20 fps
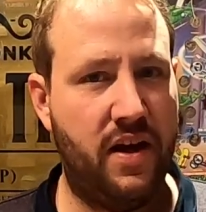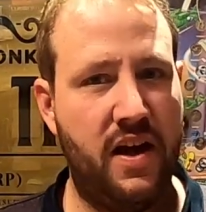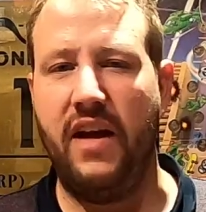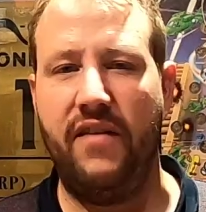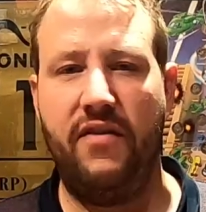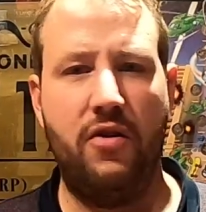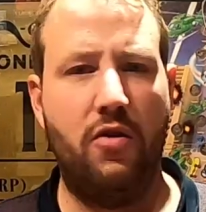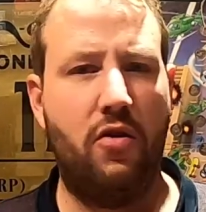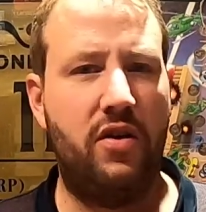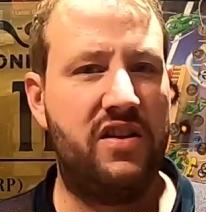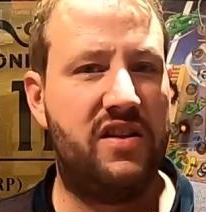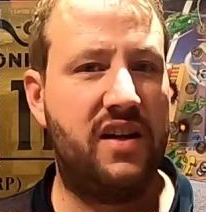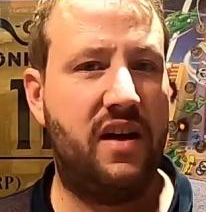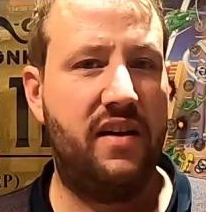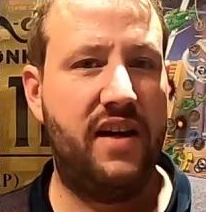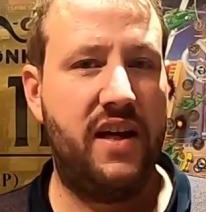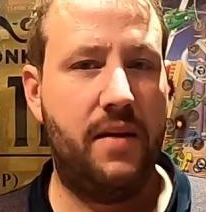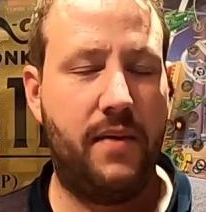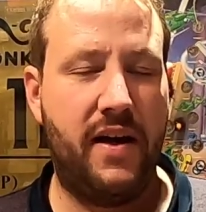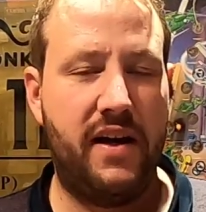If you already sell
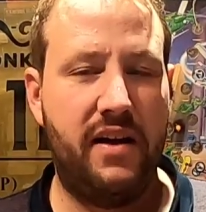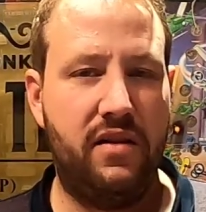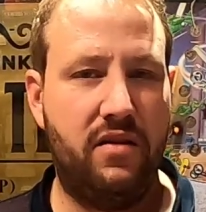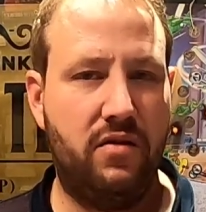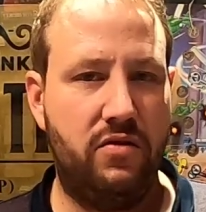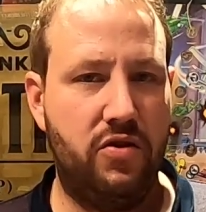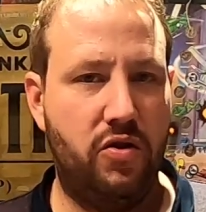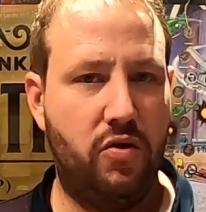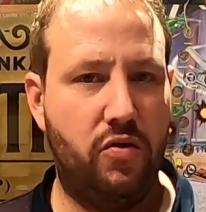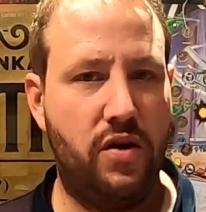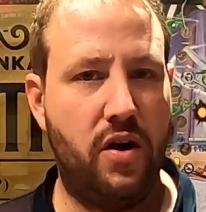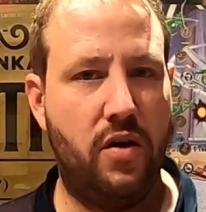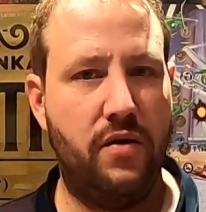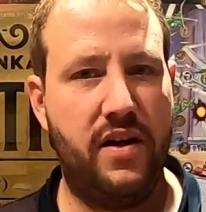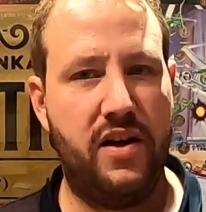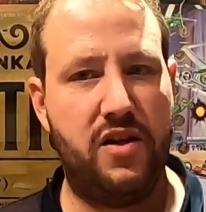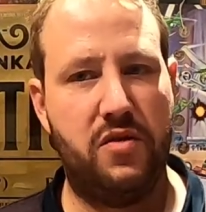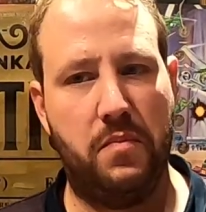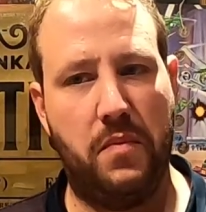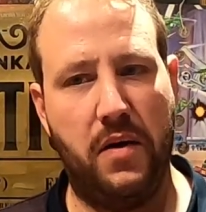on eBay, you'll, you'll know
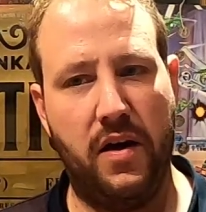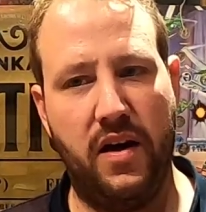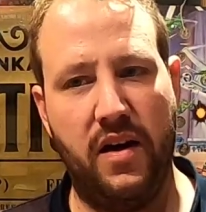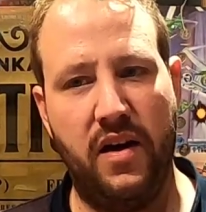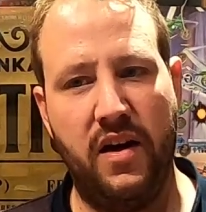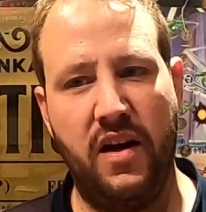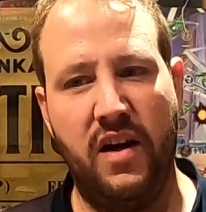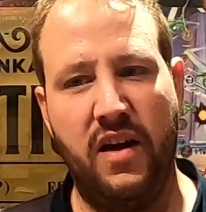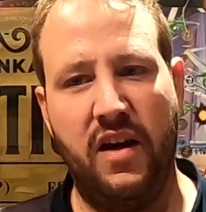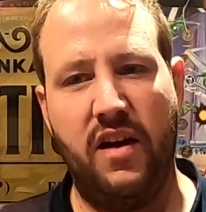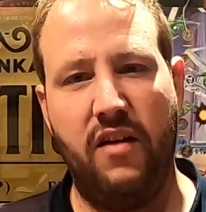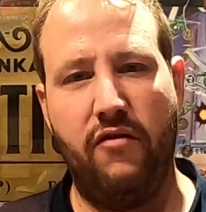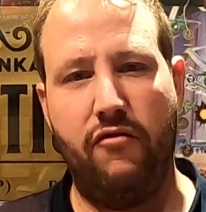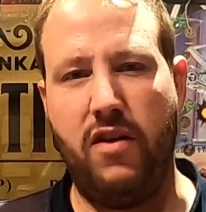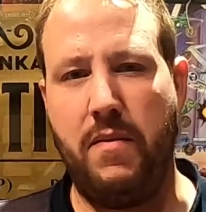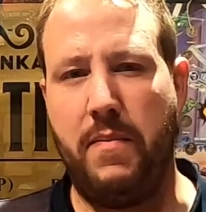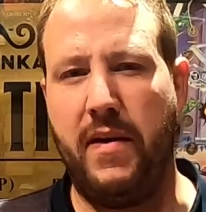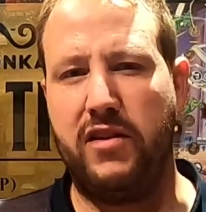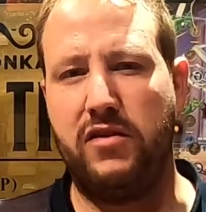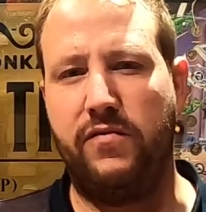this, but
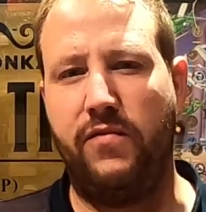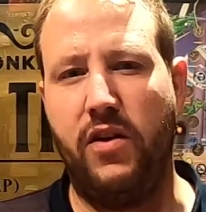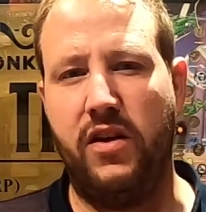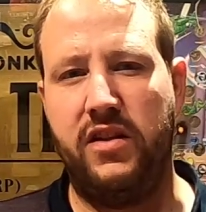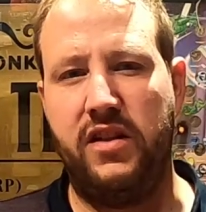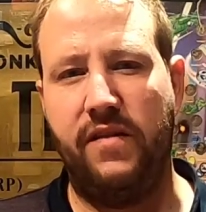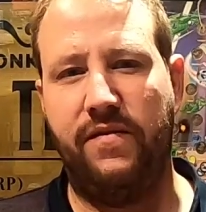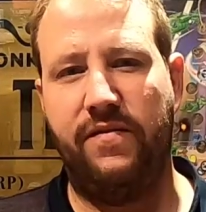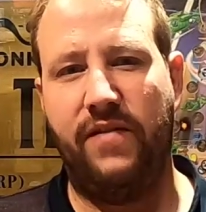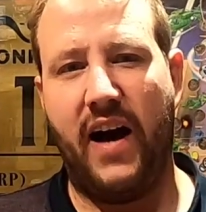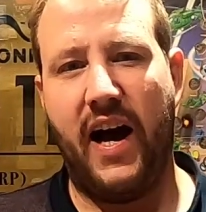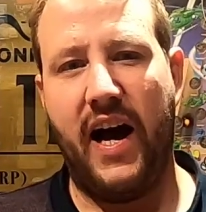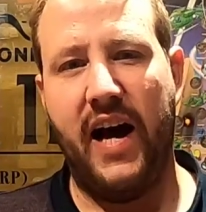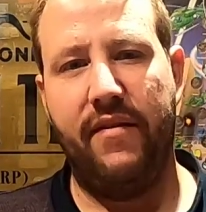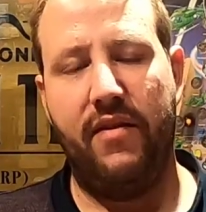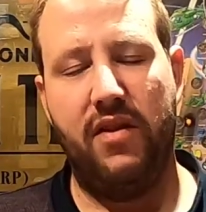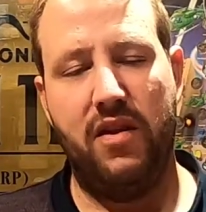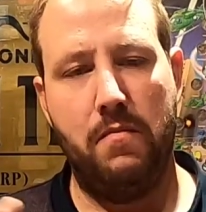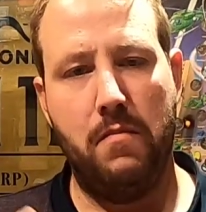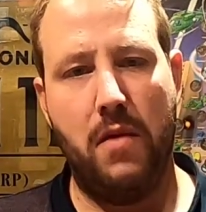three pounds thirty
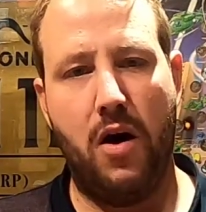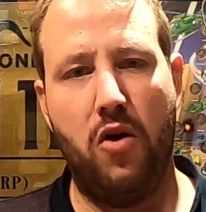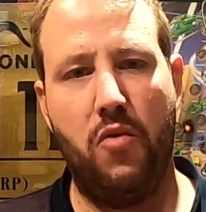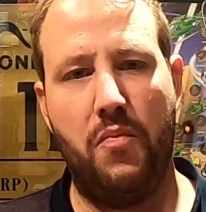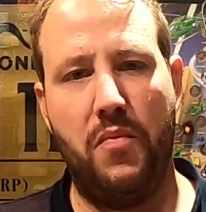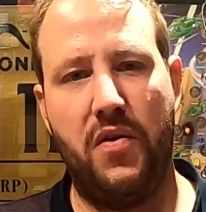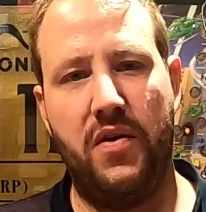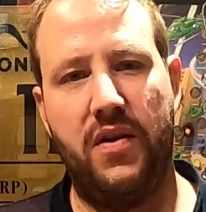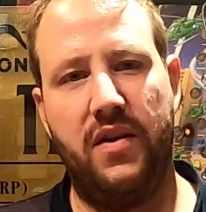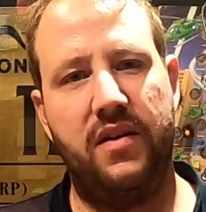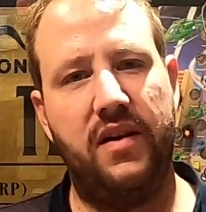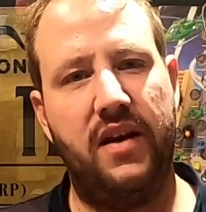five at the moment.